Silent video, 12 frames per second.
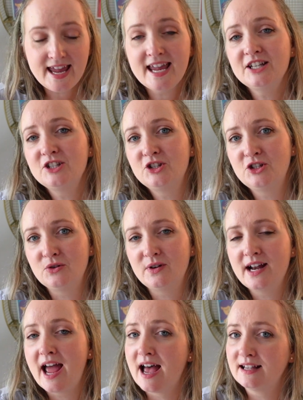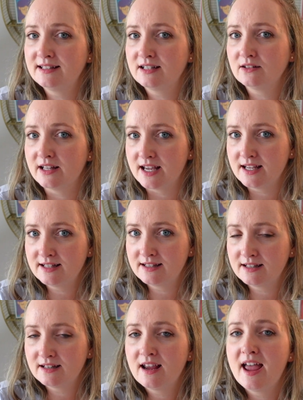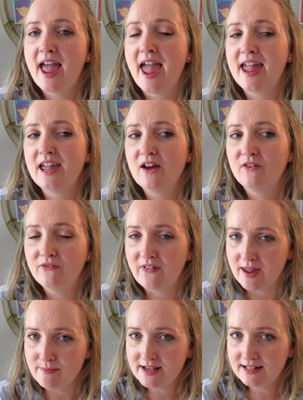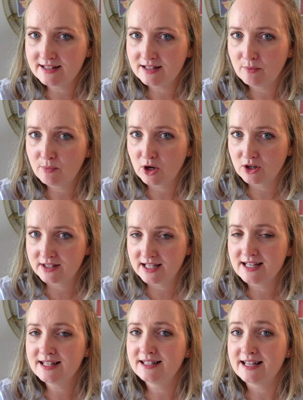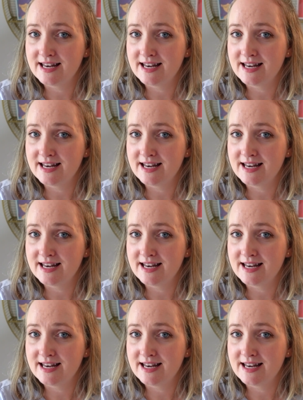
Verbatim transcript: Each student has to list a famous person's